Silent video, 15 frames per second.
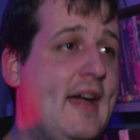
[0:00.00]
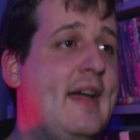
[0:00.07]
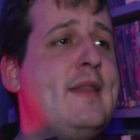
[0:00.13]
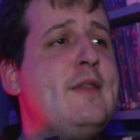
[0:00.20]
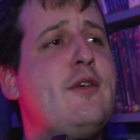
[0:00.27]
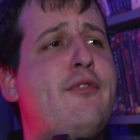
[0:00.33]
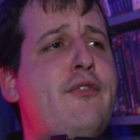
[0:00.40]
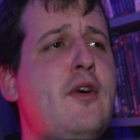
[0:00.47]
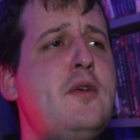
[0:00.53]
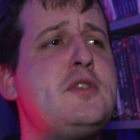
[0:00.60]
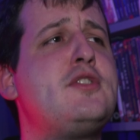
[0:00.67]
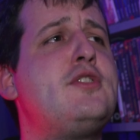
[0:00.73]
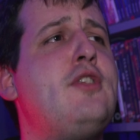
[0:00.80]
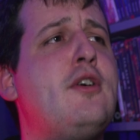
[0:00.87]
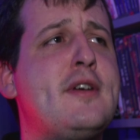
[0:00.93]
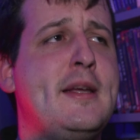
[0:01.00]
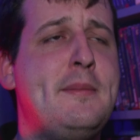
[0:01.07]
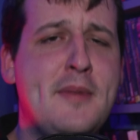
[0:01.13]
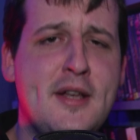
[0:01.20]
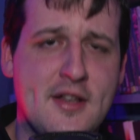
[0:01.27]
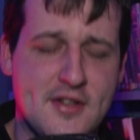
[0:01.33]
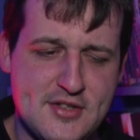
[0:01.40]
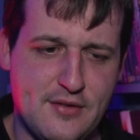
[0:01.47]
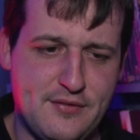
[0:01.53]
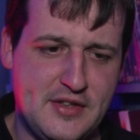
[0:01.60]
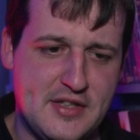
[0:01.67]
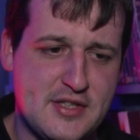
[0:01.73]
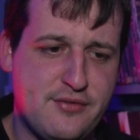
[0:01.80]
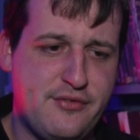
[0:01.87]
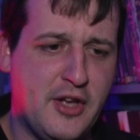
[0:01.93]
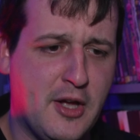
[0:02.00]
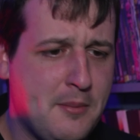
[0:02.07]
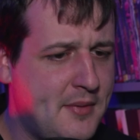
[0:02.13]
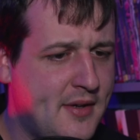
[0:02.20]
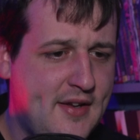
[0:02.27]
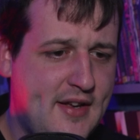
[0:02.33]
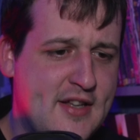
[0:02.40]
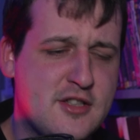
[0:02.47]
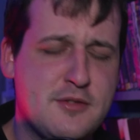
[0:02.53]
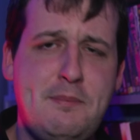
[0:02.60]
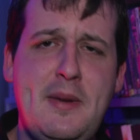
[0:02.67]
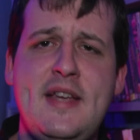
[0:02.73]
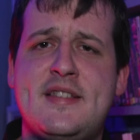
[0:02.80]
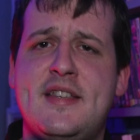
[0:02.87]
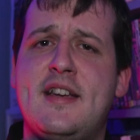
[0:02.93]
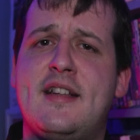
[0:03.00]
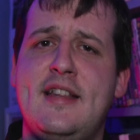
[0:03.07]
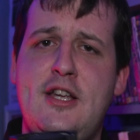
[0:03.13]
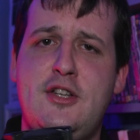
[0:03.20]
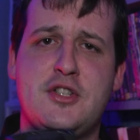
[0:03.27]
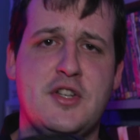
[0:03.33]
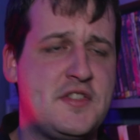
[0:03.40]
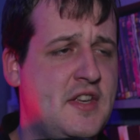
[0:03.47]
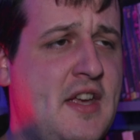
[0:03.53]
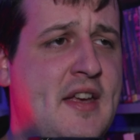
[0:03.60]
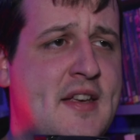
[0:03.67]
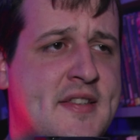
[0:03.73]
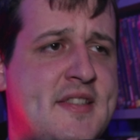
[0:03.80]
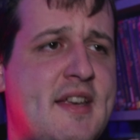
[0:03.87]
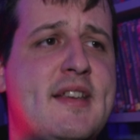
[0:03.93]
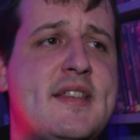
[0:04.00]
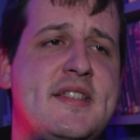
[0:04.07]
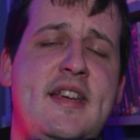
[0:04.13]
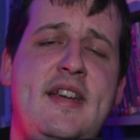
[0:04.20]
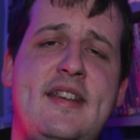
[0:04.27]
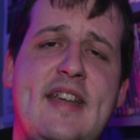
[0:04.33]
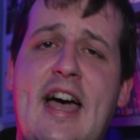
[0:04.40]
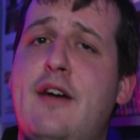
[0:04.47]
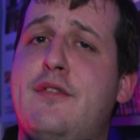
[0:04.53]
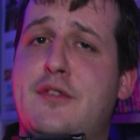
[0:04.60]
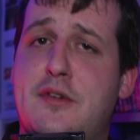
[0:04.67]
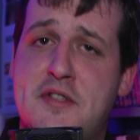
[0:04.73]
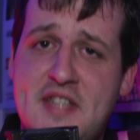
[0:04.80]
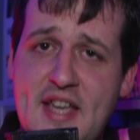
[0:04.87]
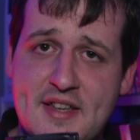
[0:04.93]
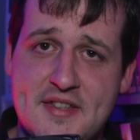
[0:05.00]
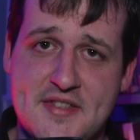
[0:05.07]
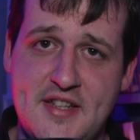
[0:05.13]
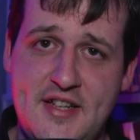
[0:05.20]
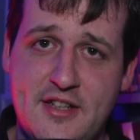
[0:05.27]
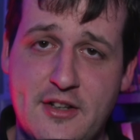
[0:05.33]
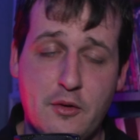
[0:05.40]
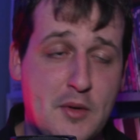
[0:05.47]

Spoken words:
And the first 30 minutes of this film is basically just sex scene after sex scene,